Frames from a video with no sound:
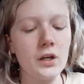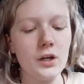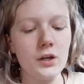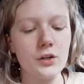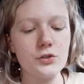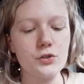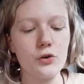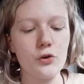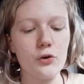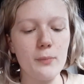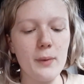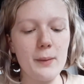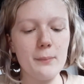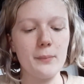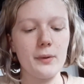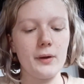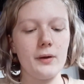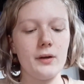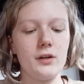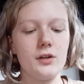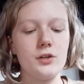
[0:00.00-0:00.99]
So
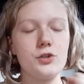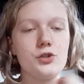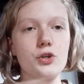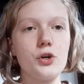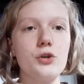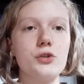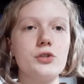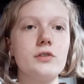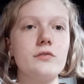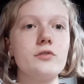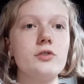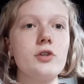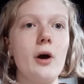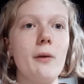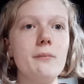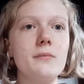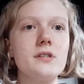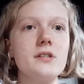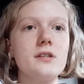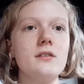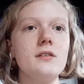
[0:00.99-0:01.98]
remember, Joseph
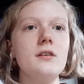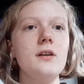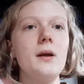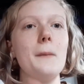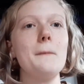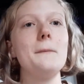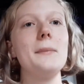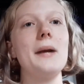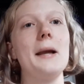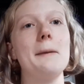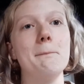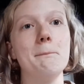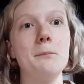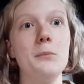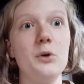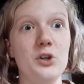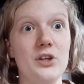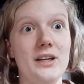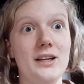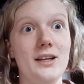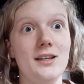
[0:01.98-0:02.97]
Thomson, plum
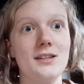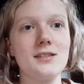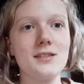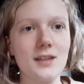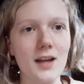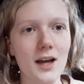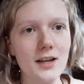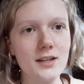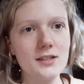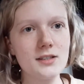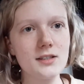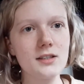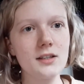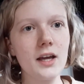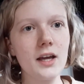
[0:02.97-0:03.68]
pudding. It's a nice